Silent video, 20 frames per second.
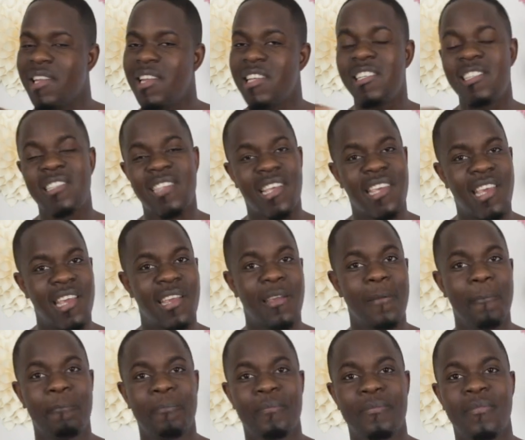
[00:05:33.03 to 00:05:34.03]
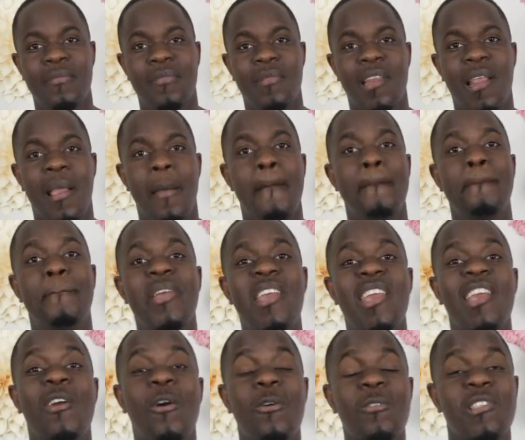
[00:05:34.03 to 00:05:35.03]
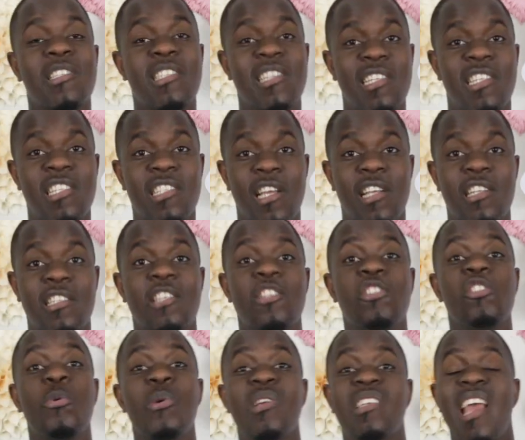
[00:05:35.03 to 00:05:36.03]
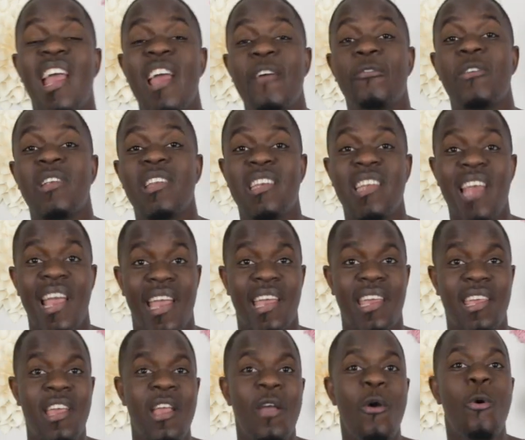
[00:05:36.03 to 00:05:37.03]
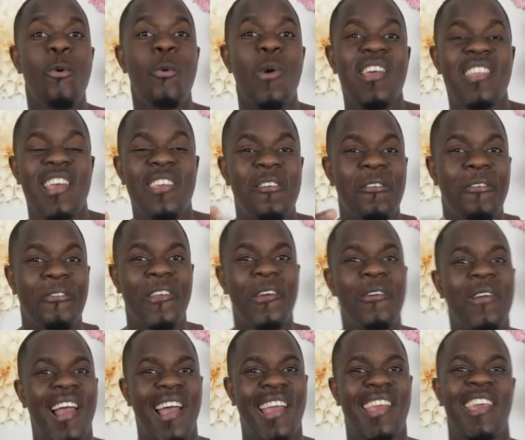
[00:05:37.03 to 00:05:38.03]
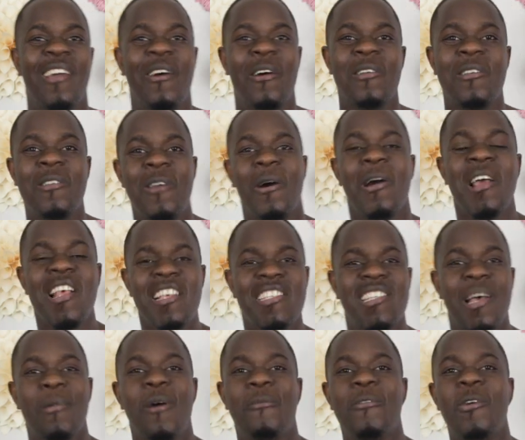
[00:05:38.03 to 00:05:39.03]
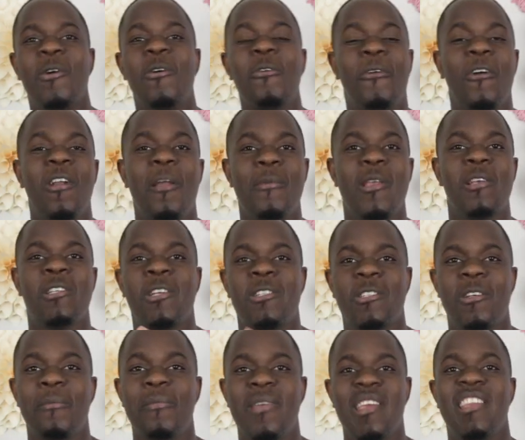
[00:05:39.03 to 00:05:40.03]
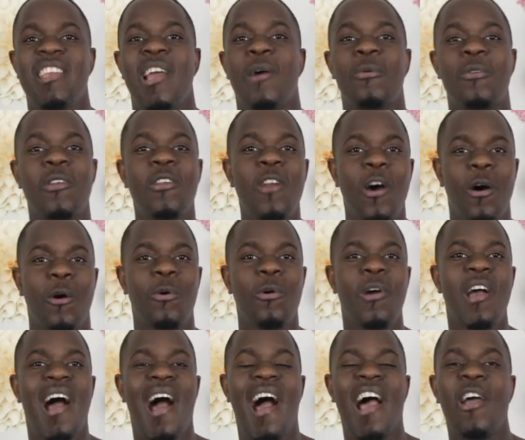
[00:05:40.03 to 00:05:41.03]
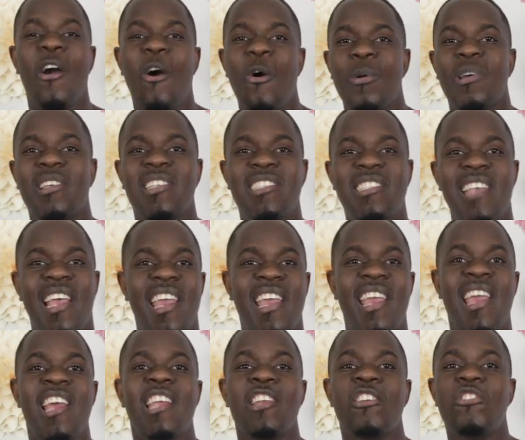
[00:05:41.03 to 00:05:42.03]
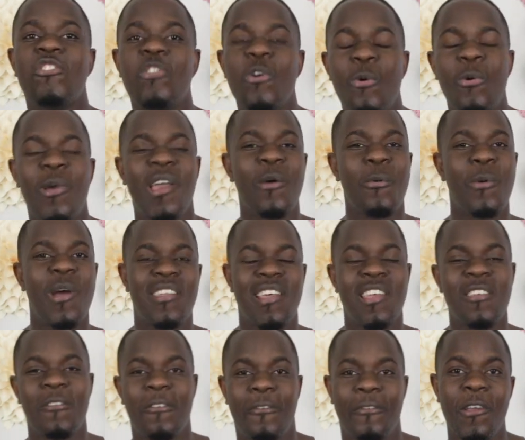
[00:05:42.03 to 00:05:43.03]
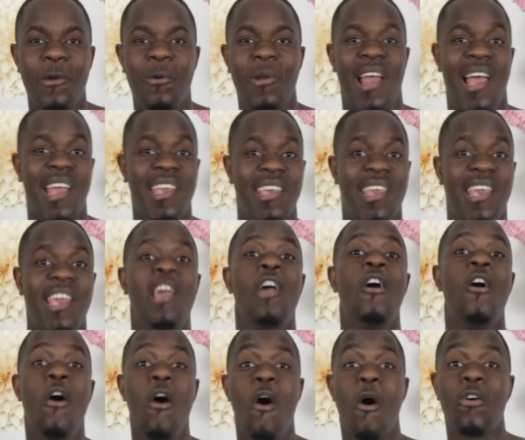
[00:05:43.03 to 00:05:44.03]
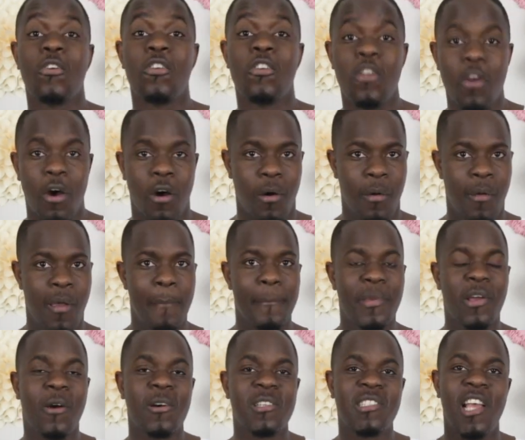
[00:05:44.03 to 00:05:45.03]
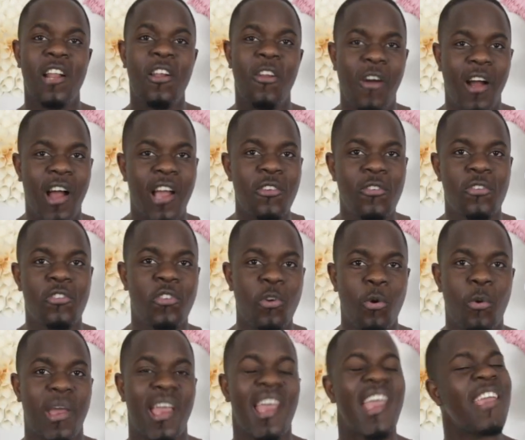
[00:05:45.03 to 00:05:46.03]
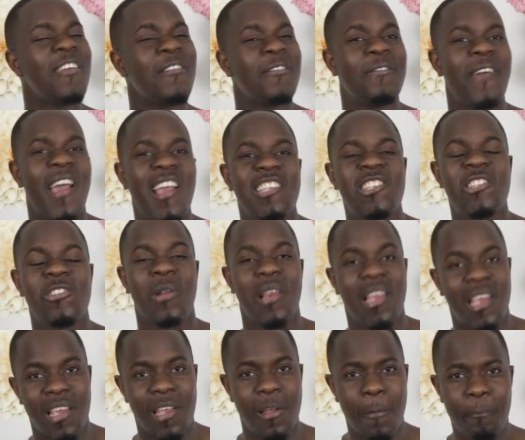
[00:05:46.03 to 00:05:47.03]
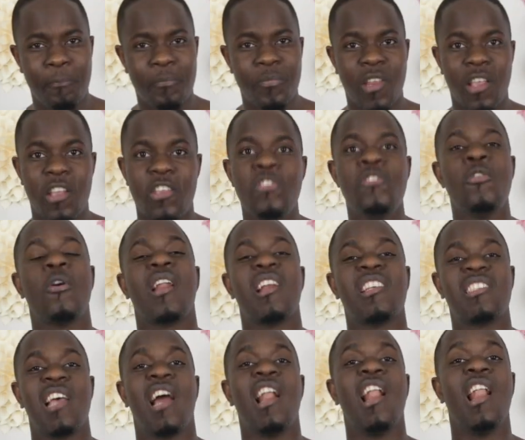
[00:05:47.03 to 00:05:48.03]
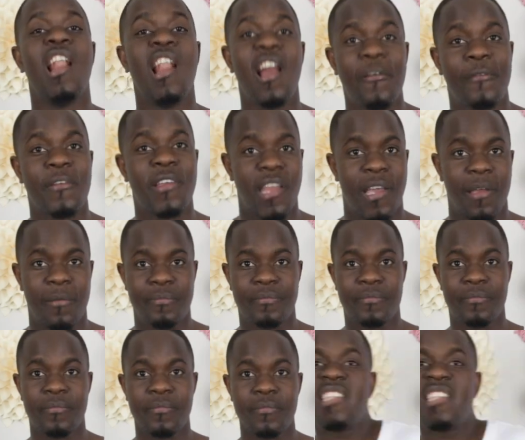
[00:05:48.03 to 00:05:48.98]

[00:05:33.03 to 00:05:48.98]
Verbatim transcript: This is the key. Be consistent. Do it every day, whether you feel like it or not. Some of you who follow me on social media will know. I always say, do it whether you feel like it or not. Because the longer you do it, eventually, you're gonna start loving it.